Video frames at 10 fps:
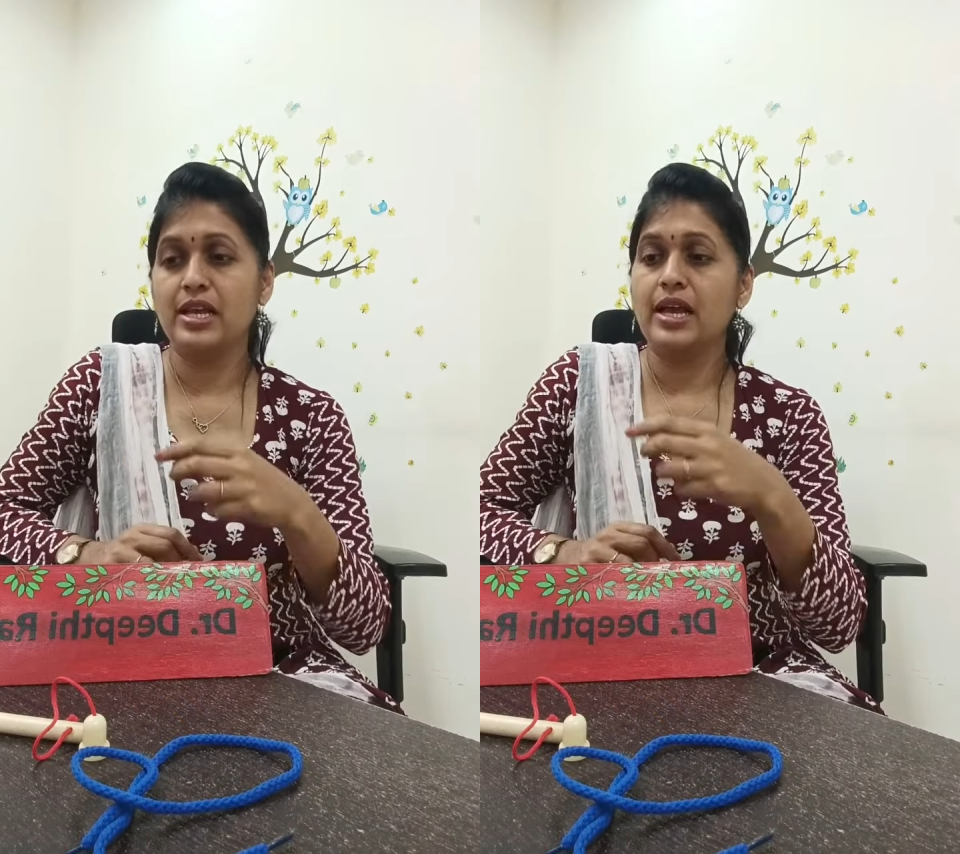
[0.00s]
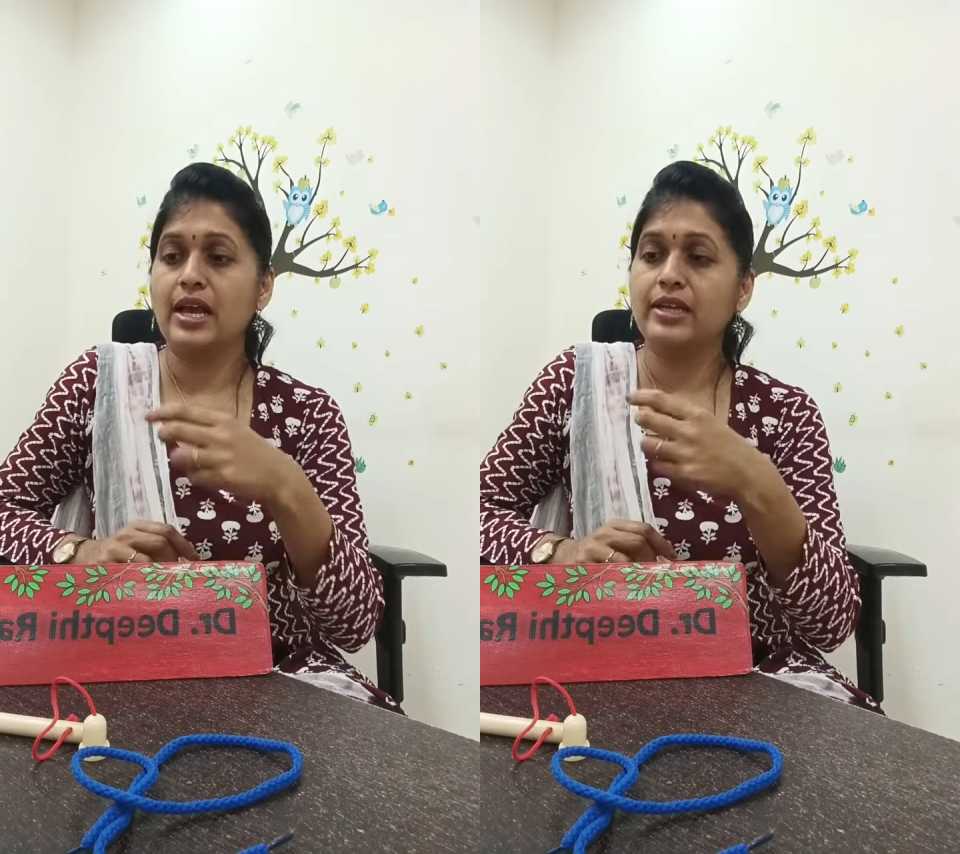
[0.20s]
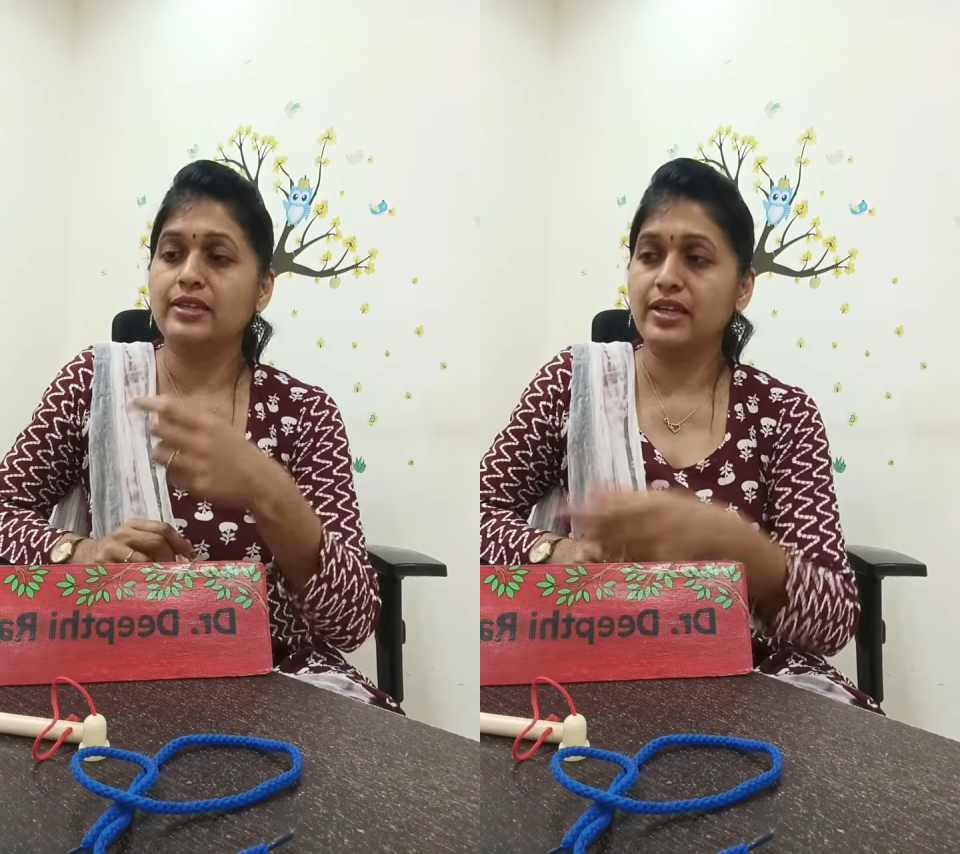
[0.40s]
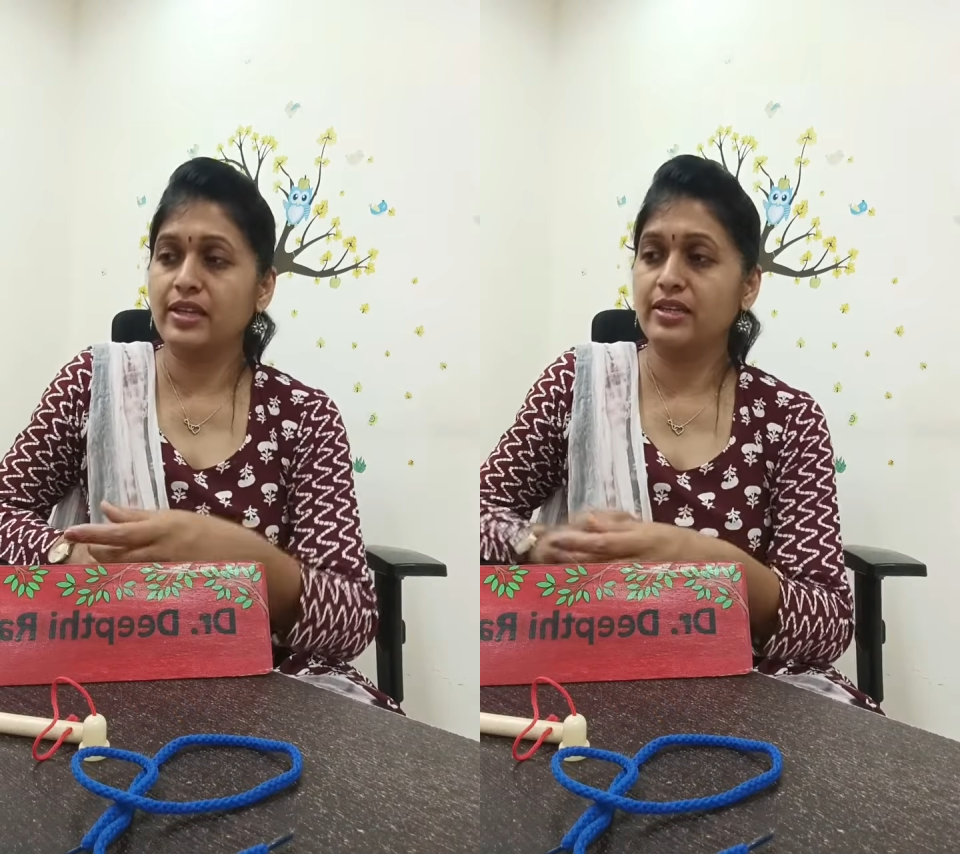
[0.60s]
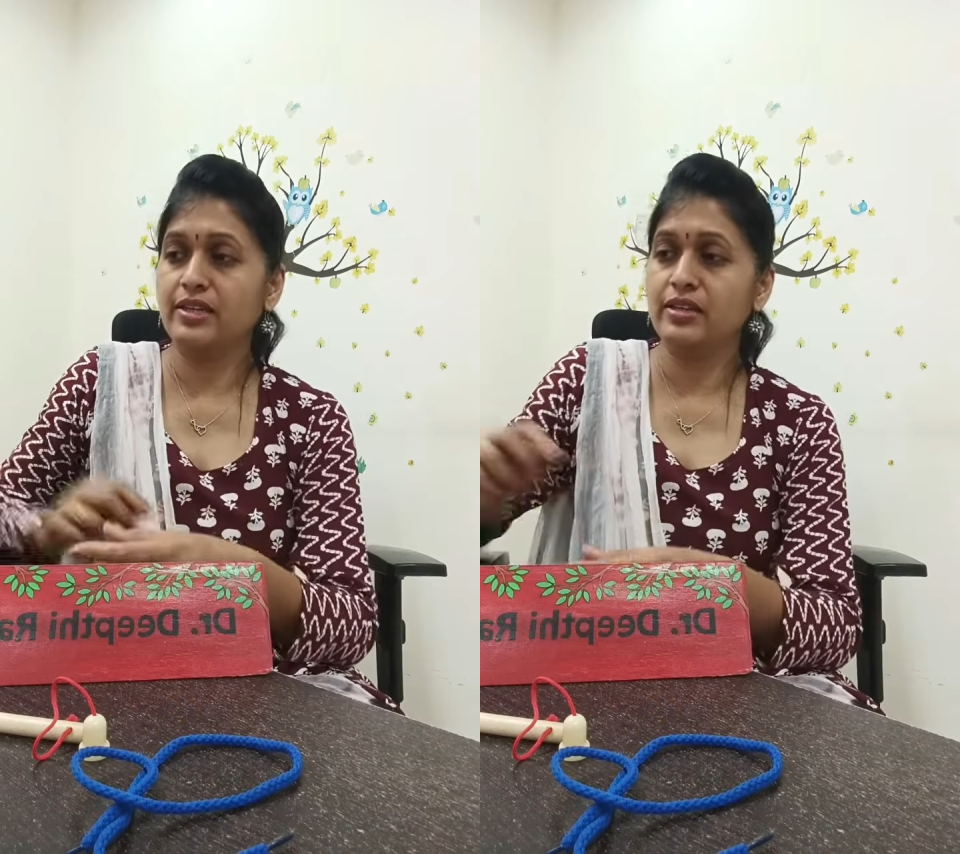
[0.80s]
and
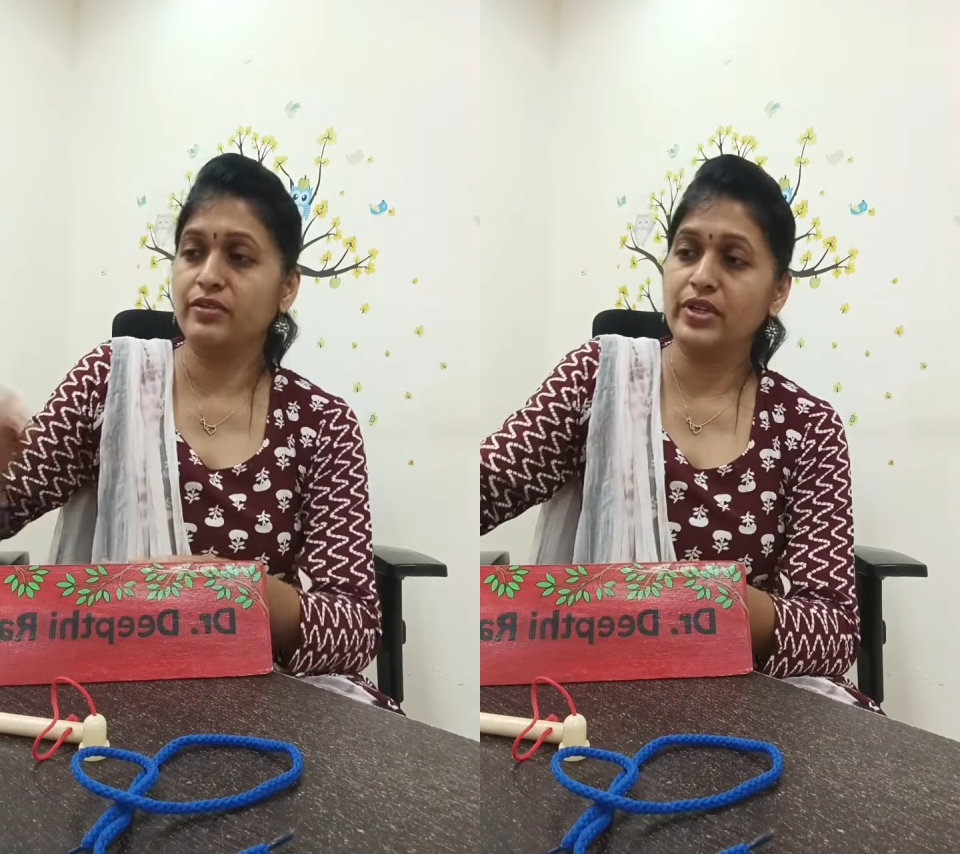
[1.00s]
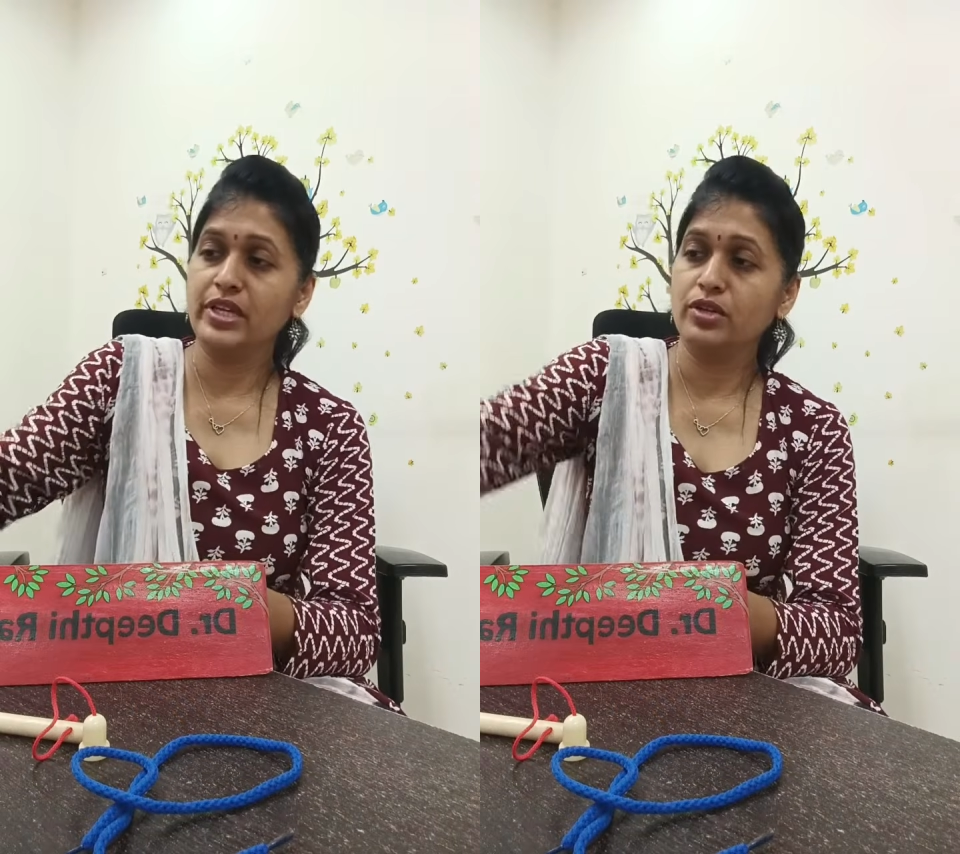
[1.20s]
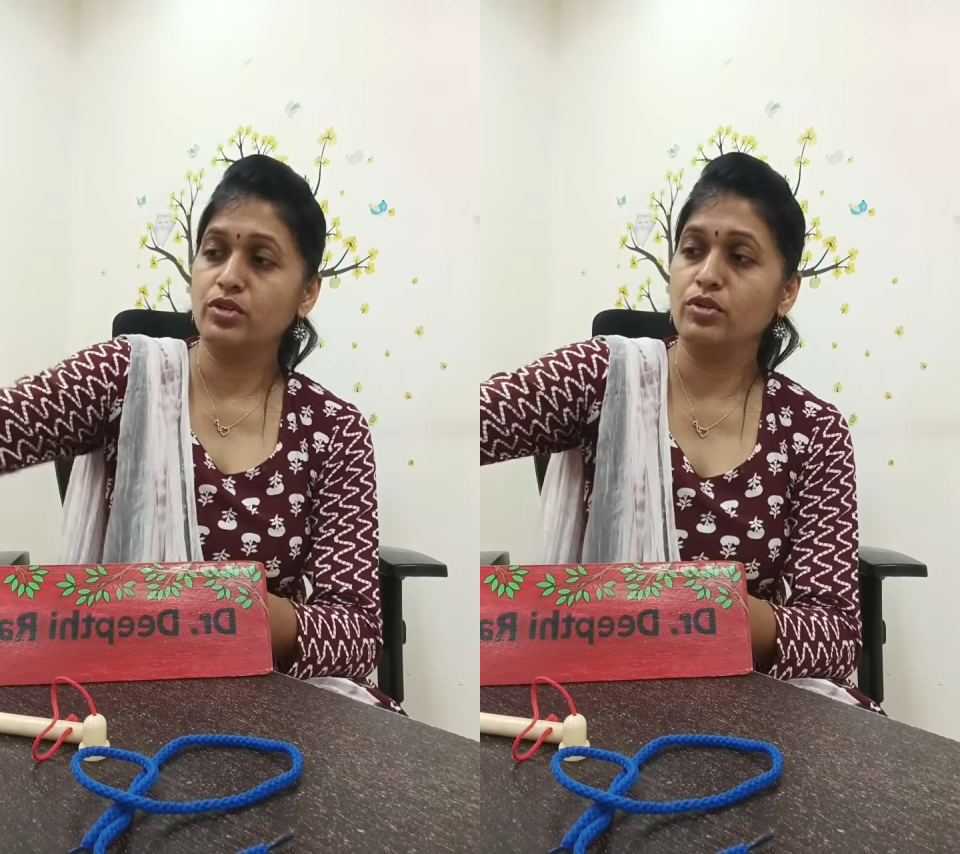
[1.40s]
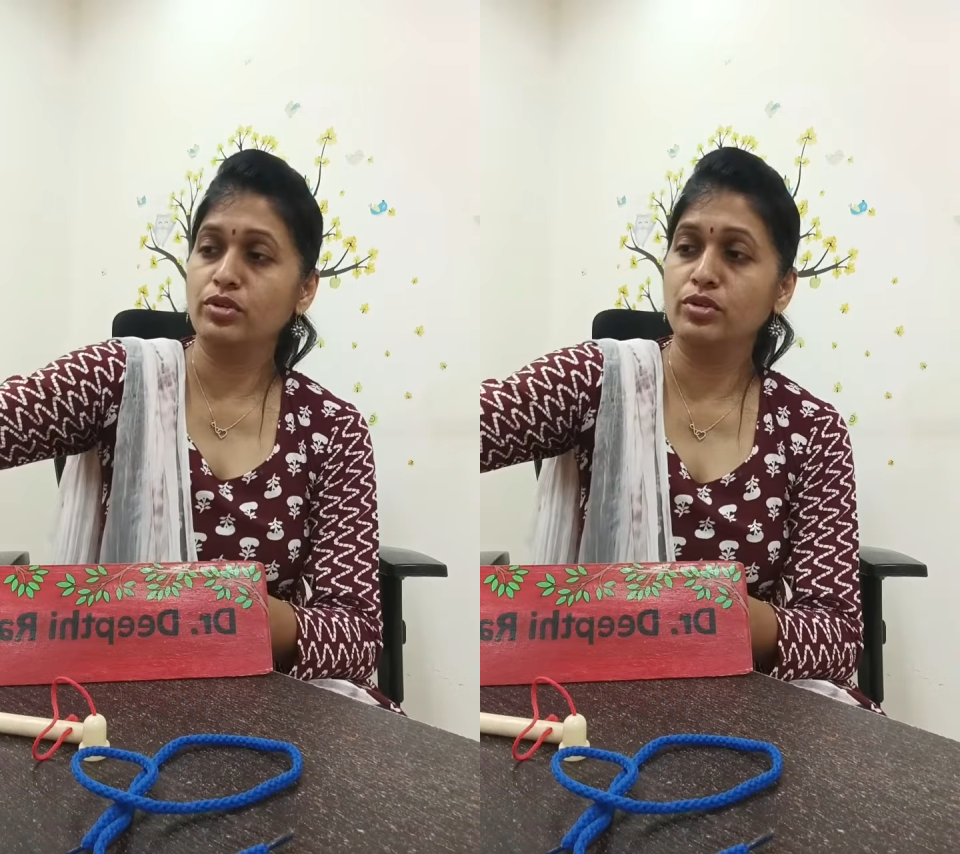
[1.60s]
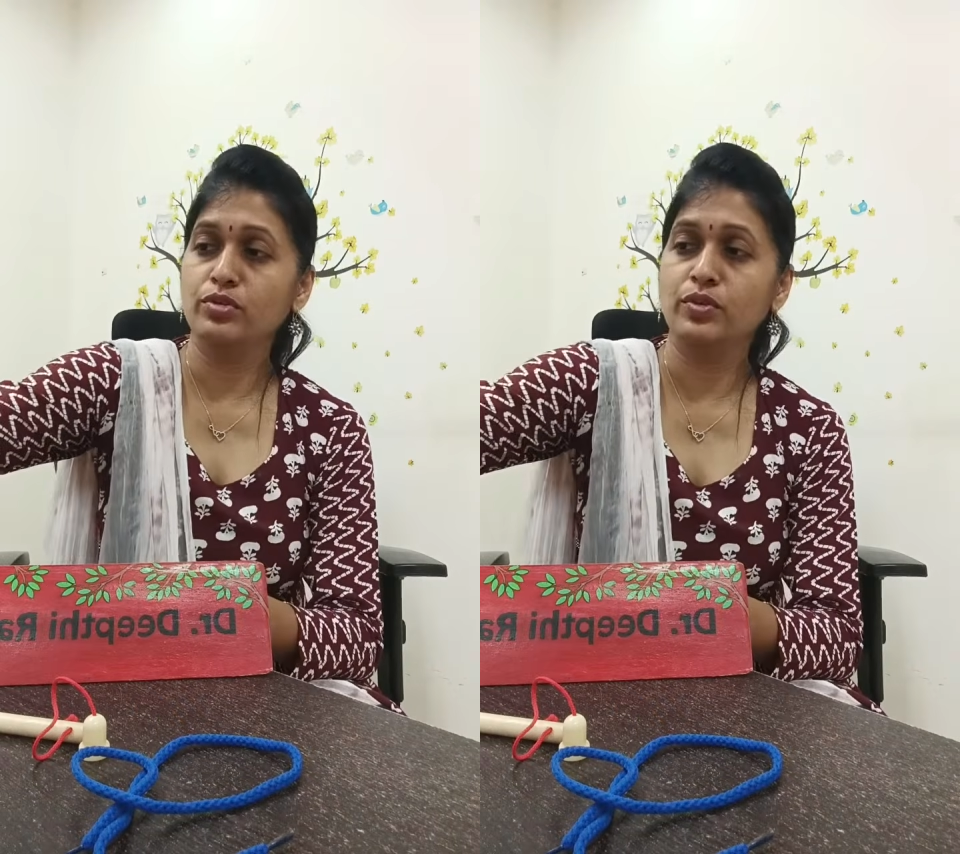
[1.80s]
then we can go
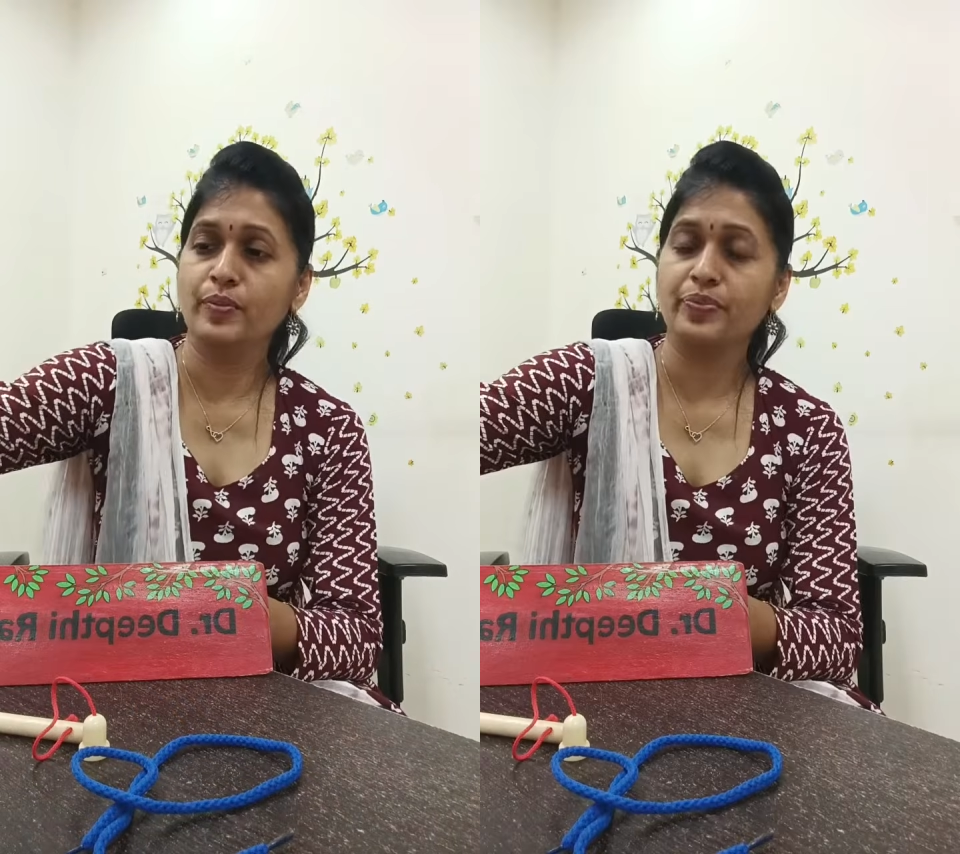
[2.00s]
to